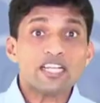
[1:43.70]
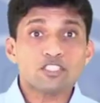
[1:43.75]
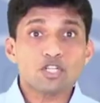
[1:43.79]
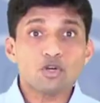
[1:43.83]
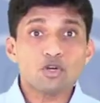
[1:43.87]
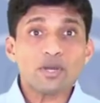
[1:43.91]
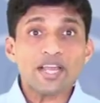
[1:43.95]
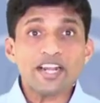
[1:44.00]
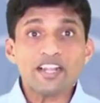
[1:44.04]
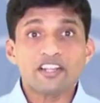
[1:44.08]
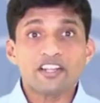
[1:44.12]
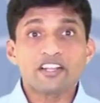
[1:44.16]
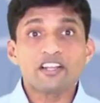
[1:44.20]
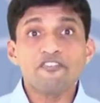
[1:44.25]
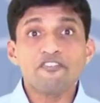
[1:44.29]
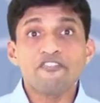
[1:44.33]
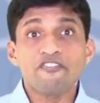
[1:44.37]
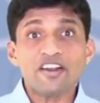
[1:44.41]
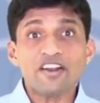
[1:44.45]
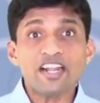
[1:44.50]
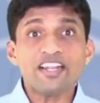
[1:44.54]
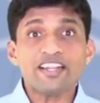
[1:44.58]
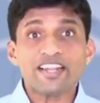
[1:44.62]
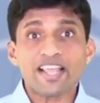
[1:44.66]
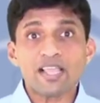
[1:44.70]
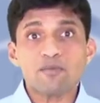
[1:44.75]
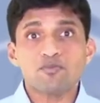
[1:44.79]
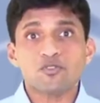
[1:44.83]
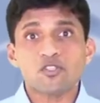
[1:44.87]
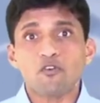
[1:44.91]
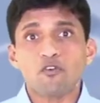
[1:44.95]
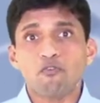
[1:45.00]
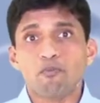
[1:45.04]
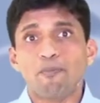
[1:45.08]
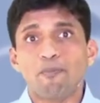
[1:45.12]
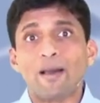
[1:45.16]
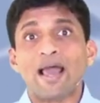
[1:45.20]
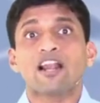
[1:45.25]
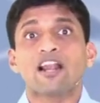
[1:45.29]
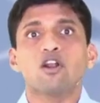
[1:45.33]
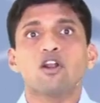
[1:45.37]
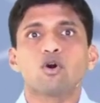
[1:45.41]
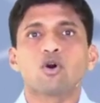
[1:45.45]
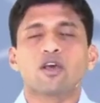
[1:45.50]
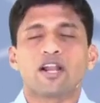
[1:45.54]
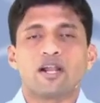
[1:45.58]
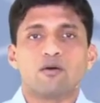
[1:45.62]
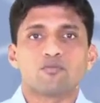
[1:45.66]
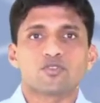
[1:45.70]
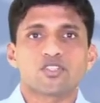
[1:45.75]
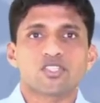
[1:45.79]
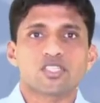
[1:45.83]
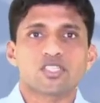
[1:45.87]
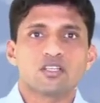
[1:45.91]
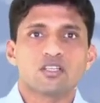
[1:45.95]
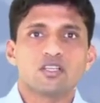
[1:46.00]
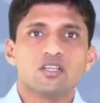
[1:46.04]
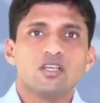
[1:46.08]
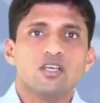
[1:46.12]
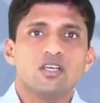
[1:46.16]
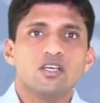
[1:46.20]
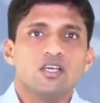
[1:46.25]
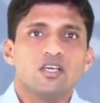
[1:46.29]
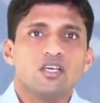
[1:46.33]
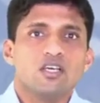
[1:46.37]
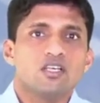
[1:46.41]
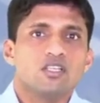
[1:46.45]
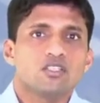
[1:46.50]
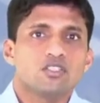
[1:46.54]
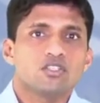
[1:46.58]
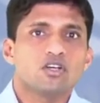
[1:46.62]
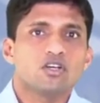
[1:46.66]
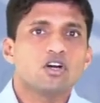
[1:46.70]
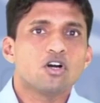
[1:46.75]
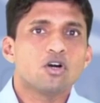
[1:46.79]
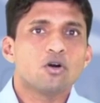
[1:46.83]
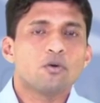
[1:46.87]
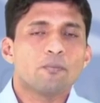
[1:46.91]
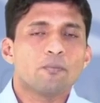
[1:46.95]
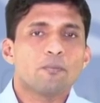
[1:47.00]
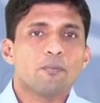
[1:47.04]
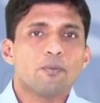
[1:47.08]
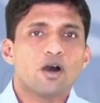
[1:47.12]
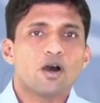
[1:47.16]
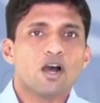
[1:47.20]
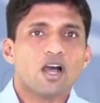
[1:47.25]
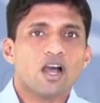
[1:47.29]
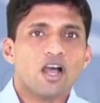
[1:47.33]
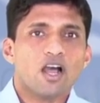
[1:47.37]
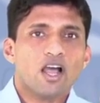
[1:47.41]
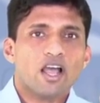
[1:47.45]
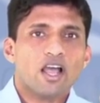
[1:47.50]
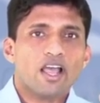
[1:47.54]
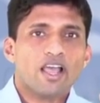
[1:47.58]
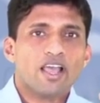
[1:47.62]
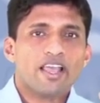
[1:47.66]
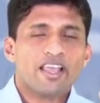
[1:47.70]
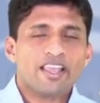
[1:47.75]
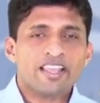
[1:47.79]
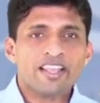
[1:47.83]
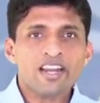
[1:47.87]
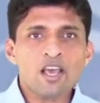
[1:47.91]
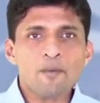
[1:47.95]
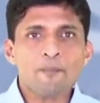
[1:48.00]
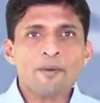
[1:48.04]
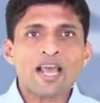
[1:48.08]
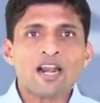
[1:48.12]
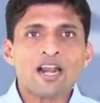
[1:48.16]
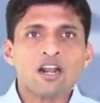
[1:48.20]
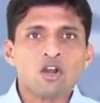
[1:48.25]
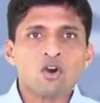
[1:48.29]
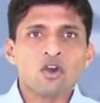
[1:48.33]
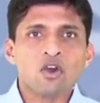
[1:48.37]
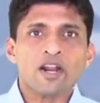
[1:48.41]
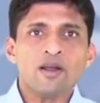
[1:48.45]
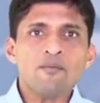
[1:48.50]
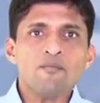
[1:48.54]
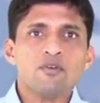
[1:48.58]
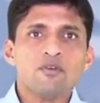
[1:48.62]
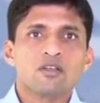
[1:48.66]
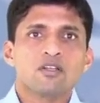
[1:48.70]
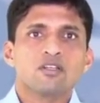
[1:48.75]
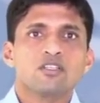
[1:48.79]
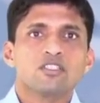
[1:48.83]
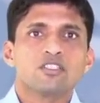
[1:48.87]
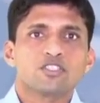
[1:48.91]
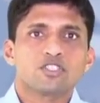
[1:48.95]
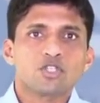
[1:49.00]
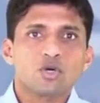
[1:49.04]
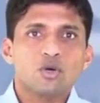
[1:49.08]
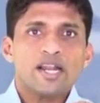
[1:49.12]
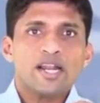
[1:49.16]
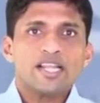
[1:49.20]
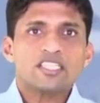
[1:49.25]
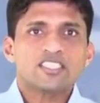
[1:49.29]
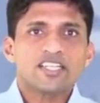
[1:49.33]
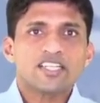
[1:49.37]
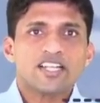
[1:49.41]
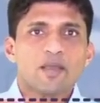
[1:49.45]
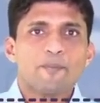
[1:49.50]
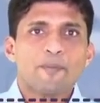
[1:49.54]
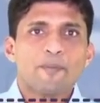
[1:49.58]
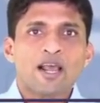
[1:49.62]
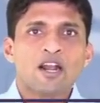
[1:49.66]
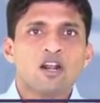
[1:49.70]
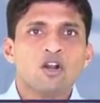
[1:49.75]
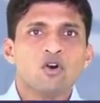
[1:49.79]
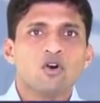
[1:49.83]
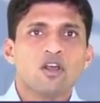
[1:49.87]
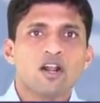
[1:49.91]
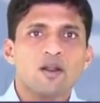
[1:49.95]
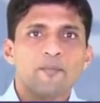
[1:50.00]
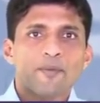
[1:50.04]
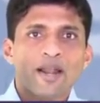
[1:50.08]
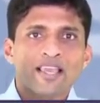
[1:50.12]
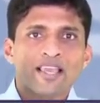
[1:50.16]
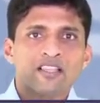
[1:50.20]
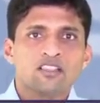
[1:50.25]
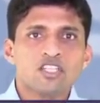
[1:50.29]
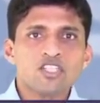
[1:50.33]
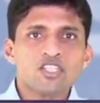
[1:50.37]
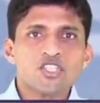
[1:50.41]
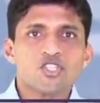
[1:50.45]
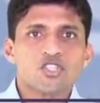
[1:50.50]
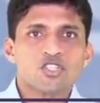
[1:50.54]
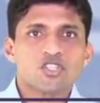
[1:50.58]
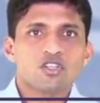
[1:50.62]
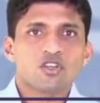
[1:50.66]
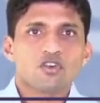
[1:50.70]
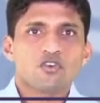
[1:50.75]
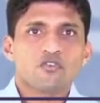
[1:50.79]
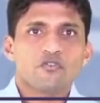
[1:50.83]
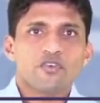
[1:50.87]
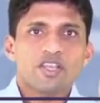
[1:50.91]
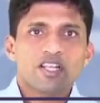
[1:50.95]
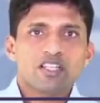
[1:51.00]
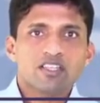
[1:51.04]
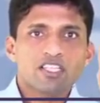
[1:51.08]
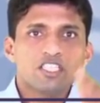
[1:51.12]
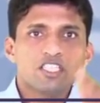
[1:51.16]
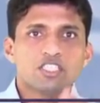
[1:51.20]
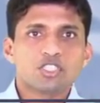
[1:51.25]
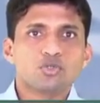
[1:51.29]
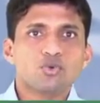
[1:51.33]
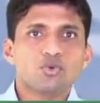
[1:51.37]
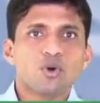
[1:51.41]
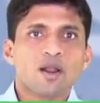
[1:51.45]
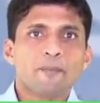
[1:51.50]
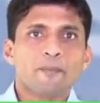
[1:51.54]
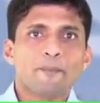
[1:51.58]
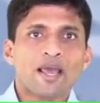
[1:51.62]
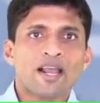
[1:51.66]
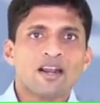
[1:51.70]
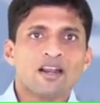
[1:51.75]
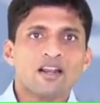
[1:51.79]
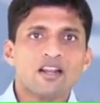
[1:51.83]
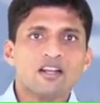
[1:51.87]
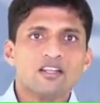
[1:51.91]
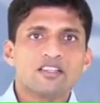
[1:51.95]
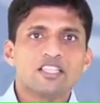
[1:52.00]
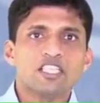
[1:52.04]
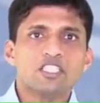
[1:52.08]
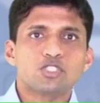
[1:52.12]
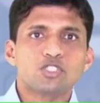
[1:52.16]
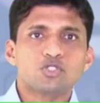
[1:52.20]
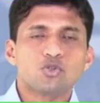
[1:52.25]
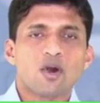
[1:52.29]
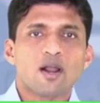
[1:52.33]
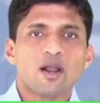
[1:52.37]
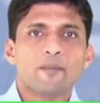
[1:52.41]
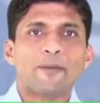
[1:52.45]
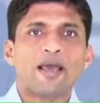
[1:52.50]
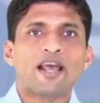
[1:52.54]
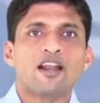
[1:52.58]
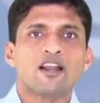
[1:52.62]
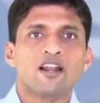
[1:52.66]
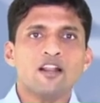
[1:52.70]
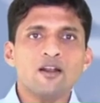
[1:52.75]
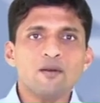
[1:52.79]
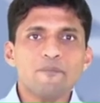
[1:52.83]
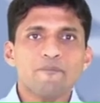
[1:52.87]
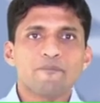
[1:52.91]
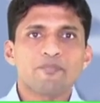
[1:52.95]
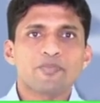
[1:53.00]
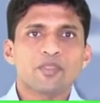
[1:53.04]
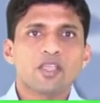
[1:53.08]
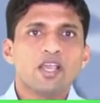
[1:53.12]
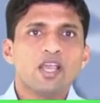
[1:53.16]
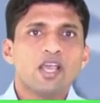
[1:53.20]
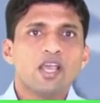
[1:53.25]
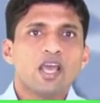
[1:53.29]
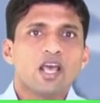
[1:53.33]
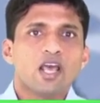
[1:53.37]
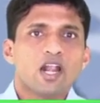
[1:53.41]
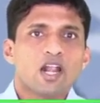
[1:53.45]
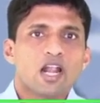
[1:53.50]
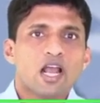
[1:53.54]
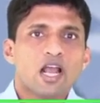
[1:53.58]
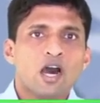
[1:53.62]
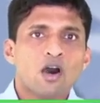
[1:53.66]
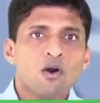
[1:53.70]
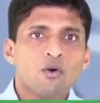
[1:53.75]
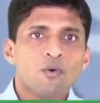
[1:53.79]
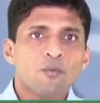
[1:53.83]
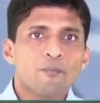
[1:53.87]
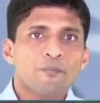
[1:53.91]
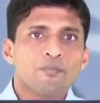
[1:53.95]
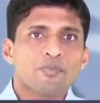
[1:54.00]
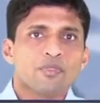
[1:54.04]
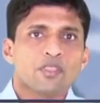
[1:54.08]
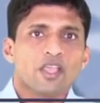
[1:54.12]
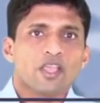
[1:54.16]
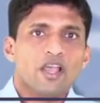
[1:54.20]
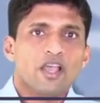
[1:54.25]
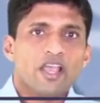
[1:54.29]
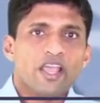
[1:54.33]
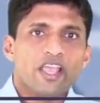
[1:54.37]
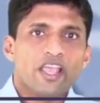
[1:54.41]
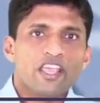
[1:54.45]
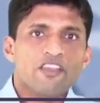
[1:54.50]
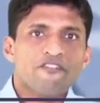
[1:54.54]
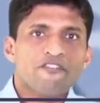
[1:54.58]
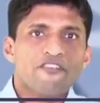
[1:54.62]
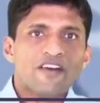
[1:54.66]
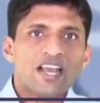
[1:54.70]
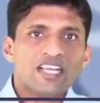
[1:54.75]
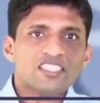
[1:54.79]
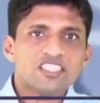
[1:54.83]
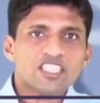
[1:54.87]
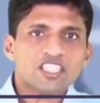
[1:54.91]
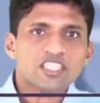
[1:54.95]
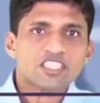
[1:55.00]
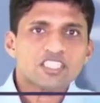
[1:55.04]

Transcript: let's look at different types of parallelograms. So in a parallelogram, so let's take a parallelogram like this where these two are parallel, these two are parallel. Now if I